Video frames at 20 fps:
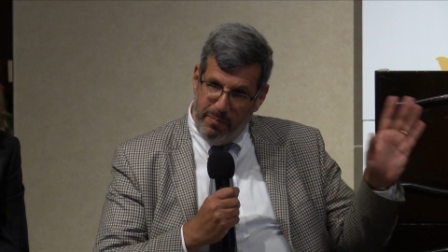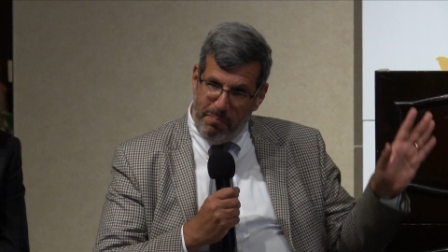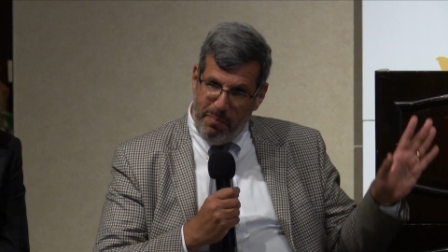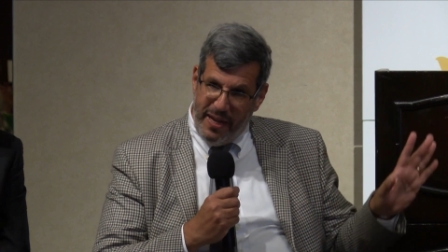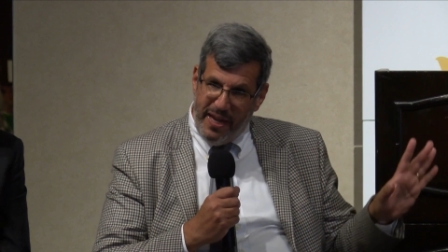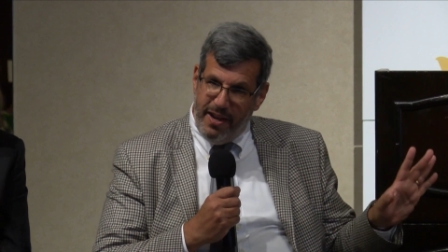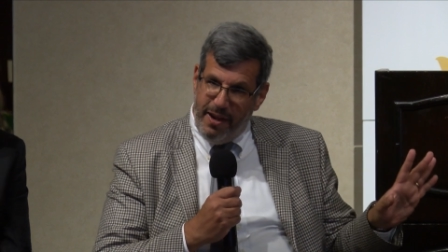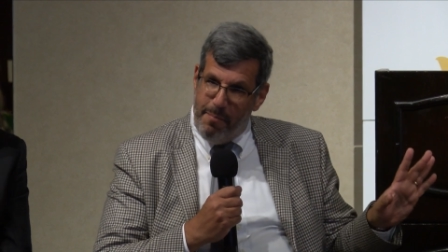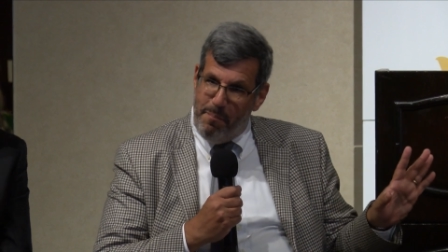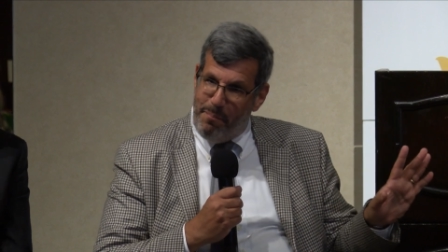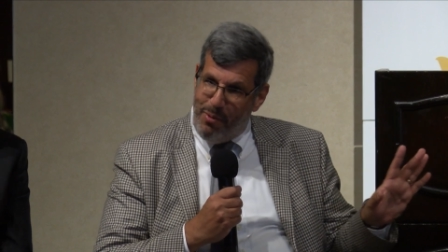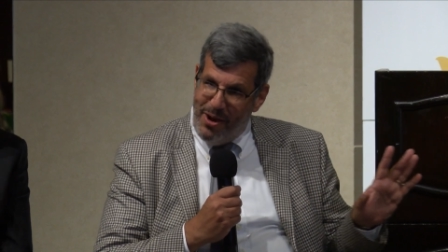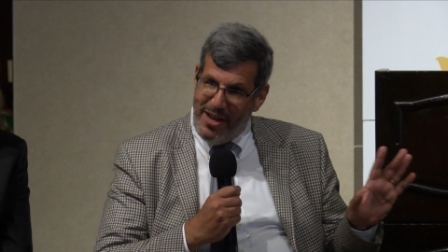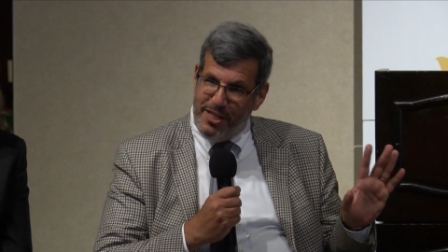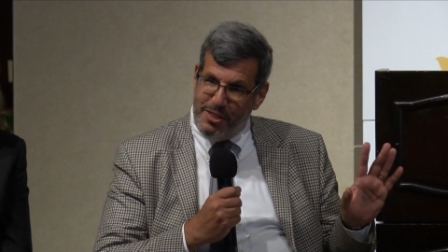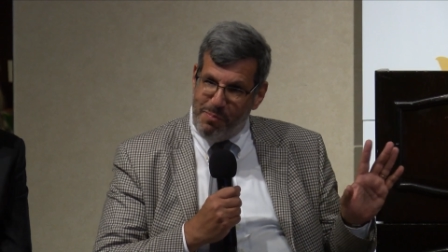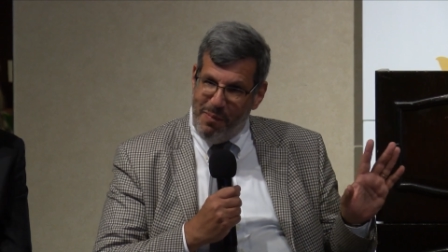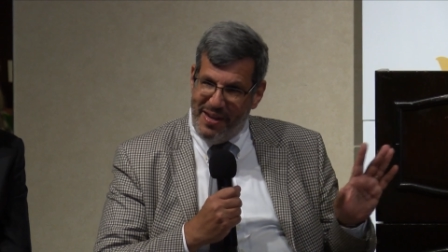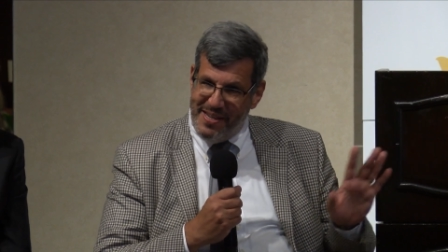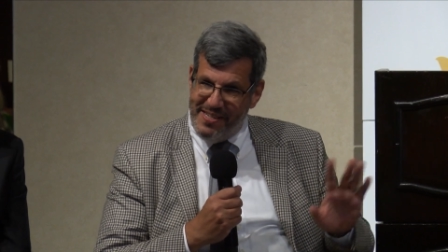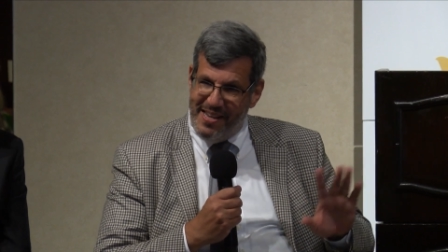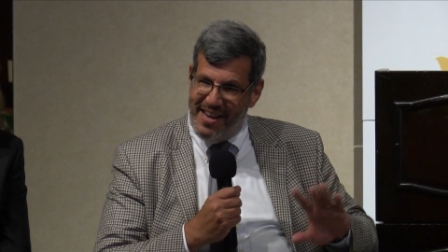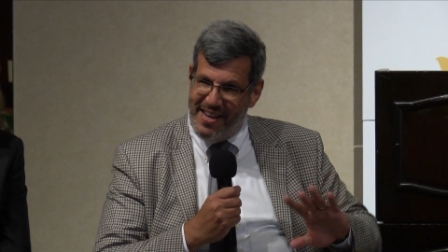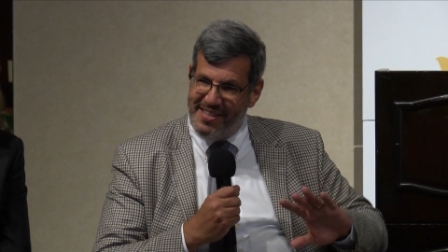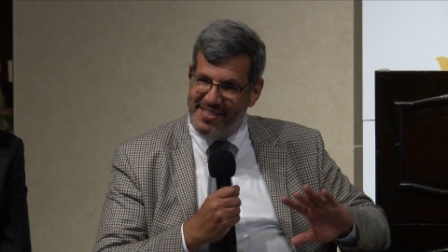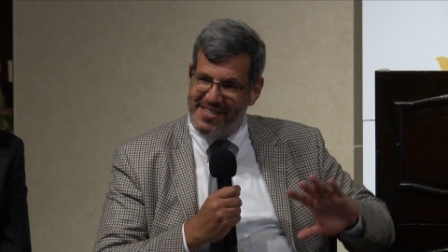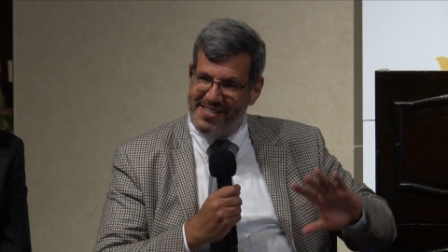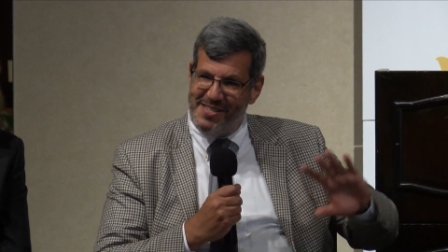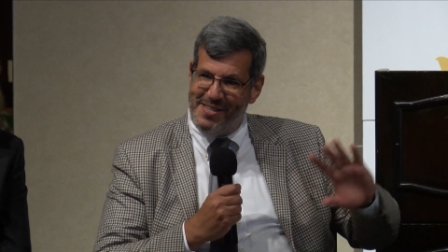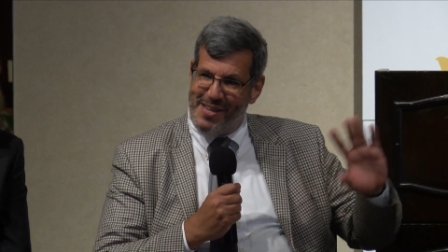being embraced by
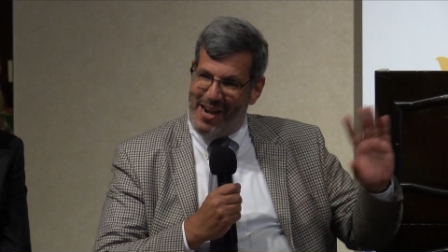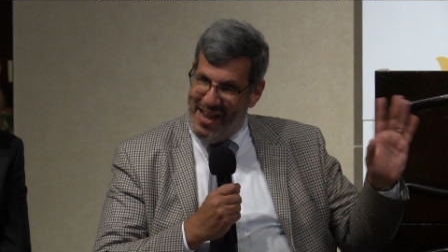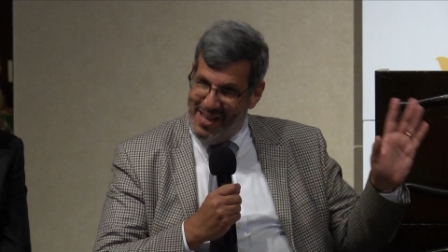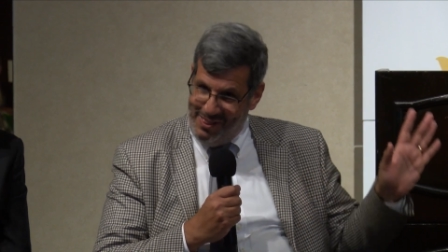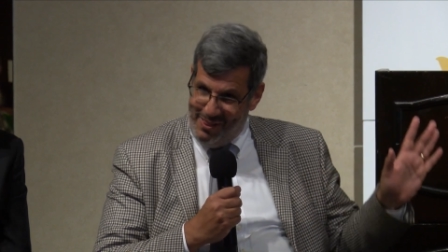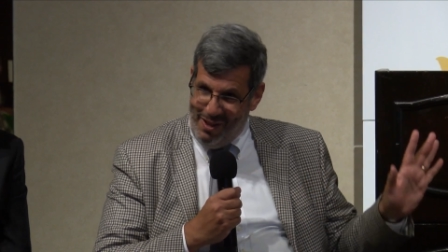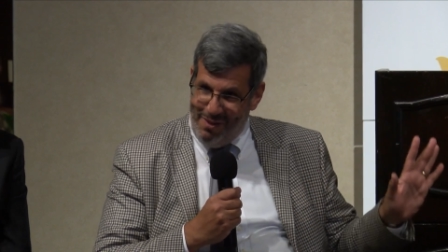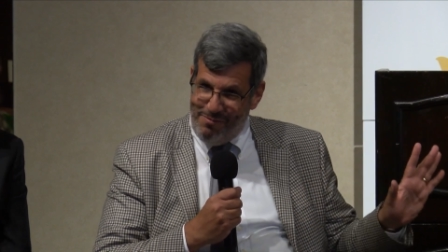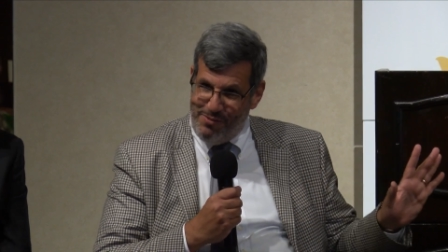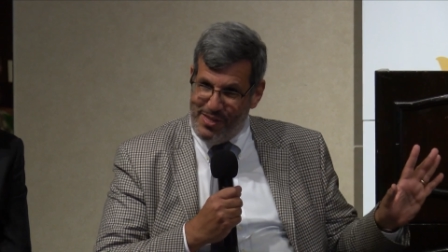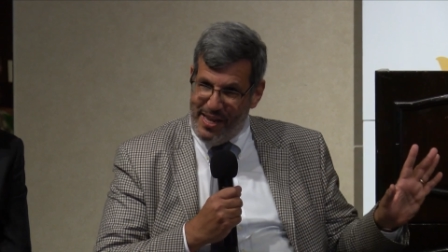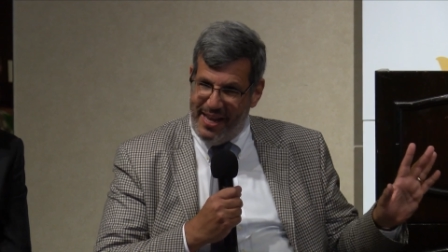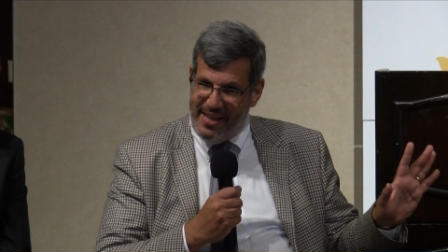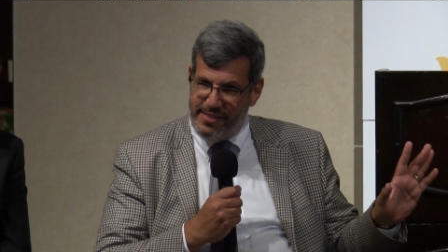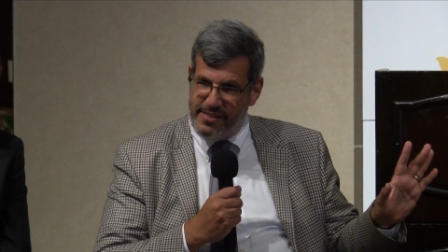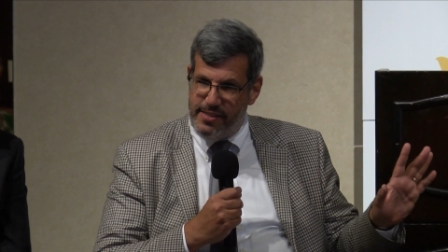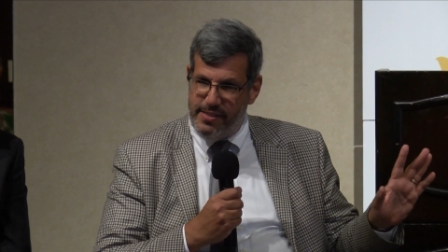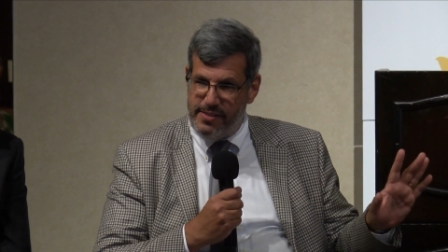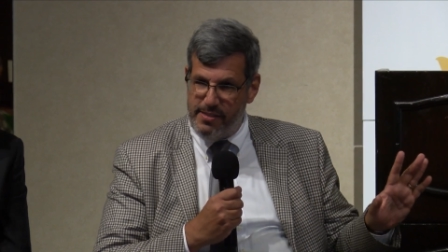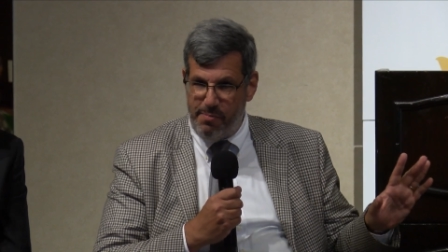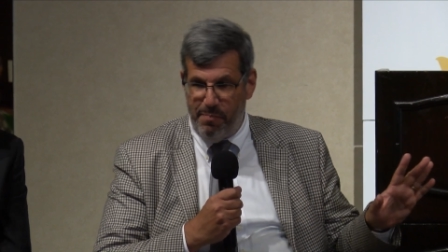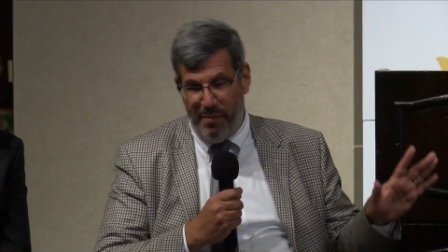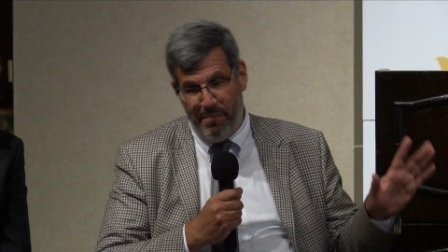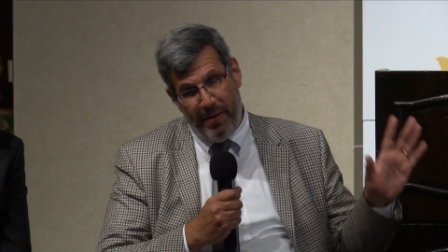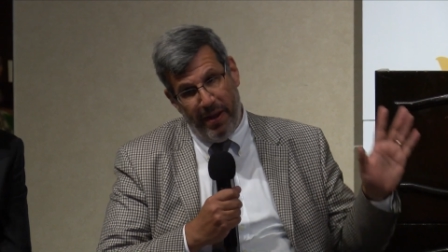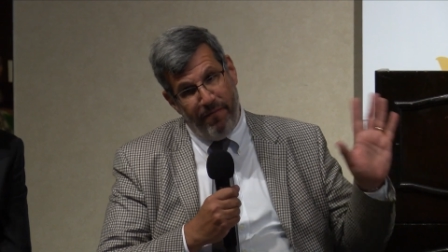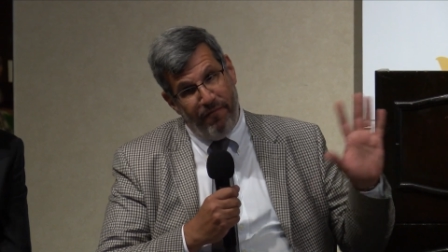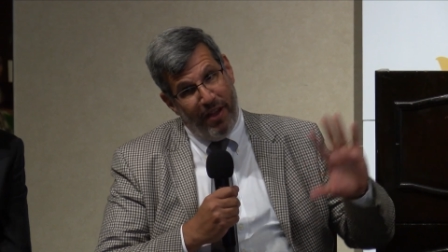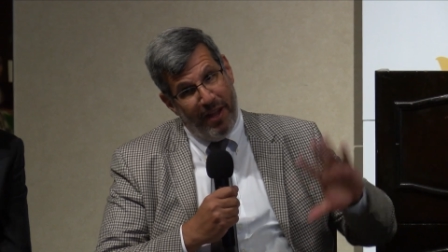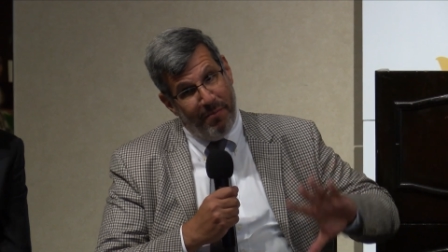Texas, and I love Texas, but
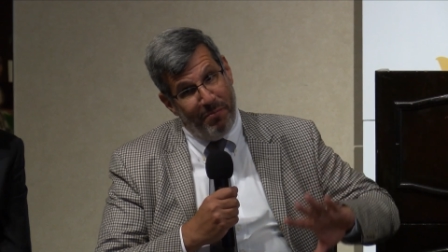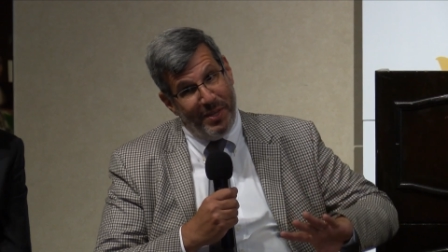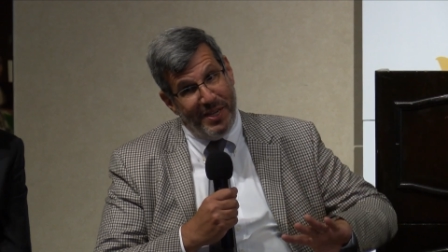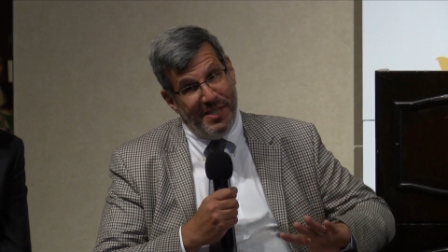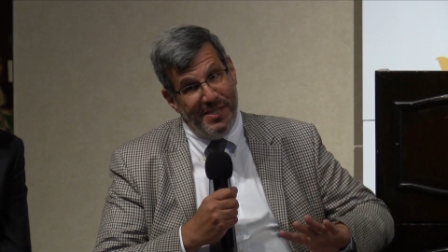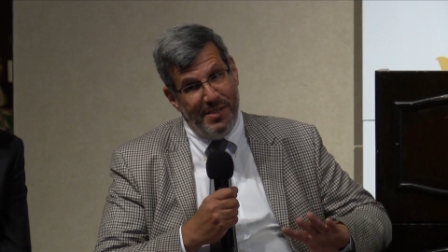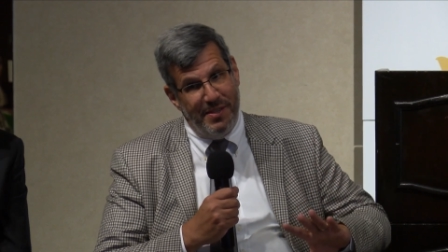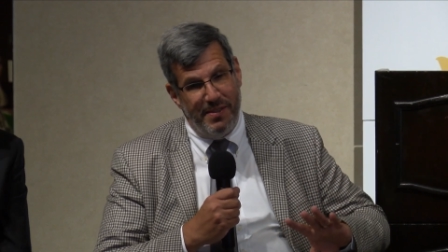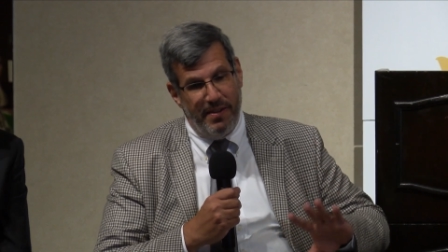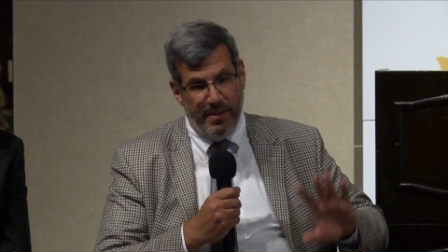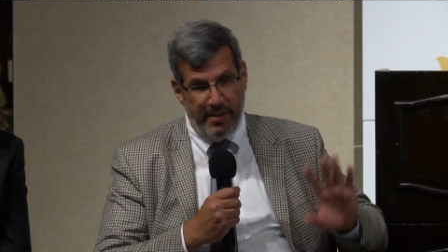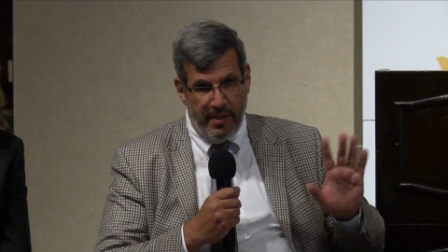my family's,